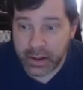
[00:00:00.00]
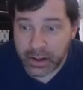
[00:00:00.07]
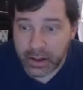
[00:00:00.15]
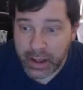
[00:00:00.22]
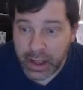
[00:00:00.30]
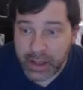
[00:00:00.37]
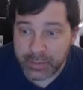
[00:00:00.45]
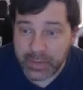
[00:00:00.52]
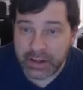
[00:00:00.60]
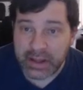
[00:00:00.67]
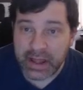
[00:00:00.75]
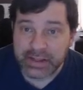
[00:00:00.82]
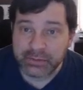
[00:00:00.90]
And my
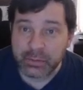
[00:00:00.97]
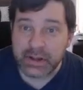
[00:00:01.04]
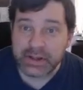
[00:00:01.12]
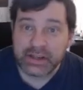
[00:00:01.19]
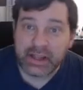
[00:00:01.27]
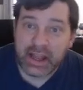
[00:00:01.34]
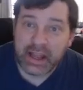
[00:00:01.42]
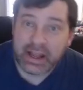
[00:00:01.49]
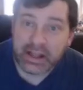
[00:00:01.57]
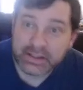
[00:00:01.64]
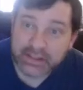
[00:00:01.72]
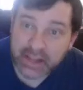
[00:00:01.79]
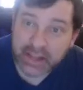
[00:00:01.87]
last one,
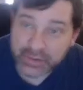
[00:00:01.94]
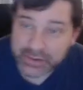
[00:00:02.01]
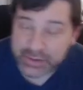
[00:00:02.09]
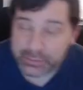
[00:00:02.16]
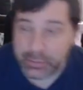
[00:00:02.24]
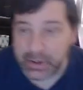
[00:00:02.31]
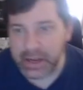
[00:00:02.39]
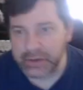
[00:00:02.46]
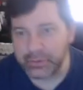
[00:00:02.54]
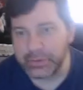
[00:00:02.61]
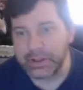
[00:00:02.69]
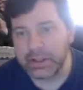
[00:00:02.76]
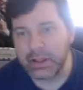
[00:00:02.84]
and this is one I don't think
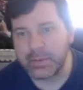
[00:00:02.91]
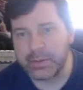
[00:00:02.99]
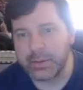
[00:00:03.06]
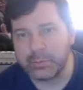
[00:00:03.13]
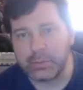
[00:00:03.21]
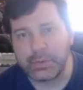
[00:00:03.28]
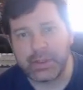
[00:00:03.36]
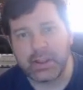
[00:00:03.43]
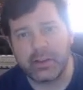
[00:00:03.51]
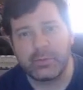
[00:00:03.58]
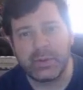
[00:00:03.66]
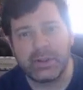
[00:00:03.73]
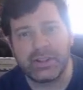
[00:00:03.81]
a lot of people would think of
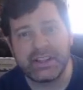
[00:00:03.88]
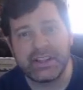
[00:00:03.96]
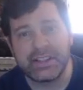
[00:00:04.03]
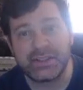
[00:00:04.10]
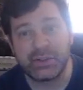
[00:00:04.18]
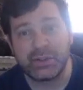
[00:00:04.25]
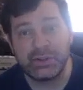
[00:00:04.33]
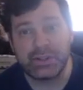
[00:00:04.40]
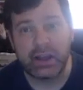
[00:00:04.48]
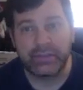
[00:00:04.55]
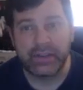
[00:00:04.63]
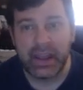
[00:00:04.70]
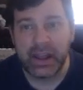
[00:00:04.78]
building, is Zerzoff,
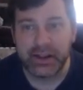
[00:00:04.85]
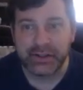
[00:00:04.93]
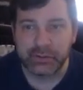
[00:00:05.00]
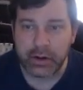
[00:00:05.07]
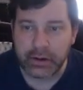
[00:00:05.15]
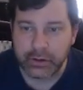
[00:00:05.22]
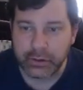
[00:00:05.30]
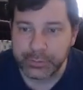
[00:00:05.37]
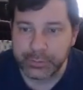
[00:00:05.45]
Chaos Rider.